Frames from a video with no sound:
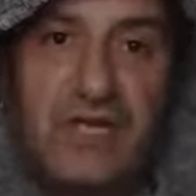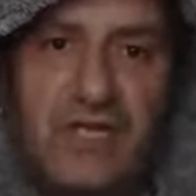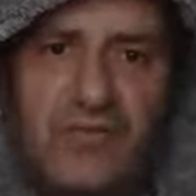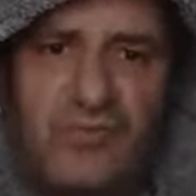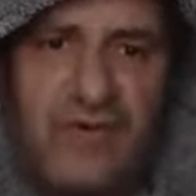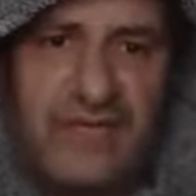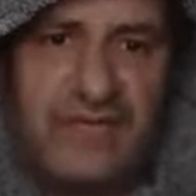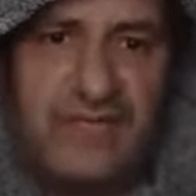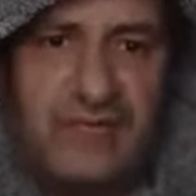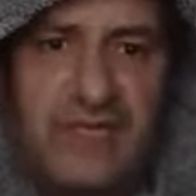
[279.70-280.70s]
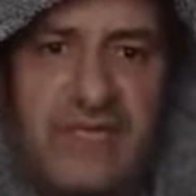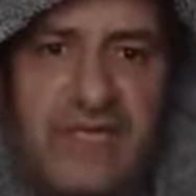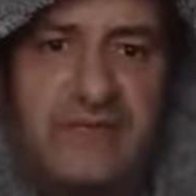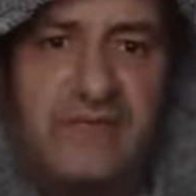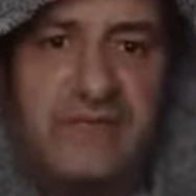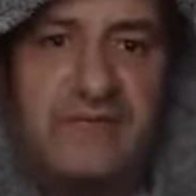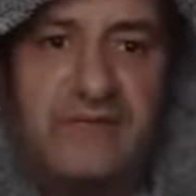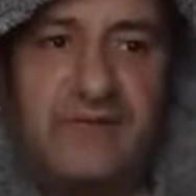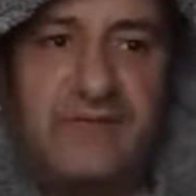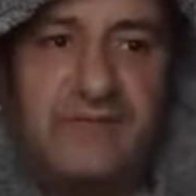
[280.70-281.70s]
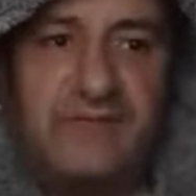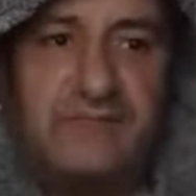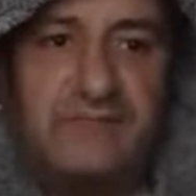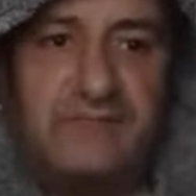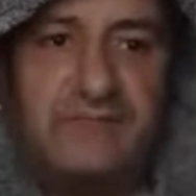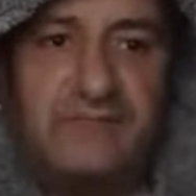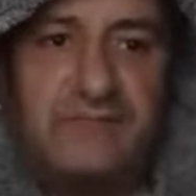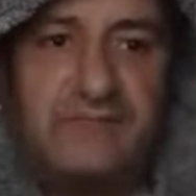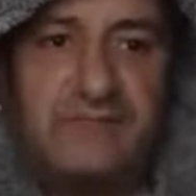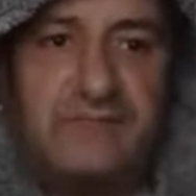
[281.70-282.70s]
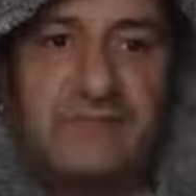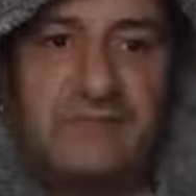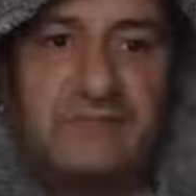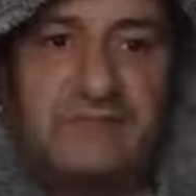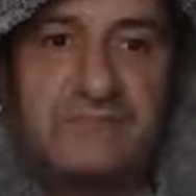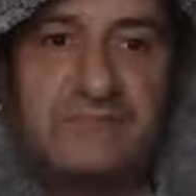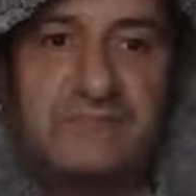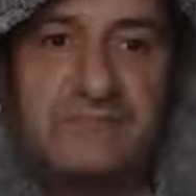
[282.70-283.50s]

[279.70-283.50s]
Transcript: Great, great heavyweight fight. Um,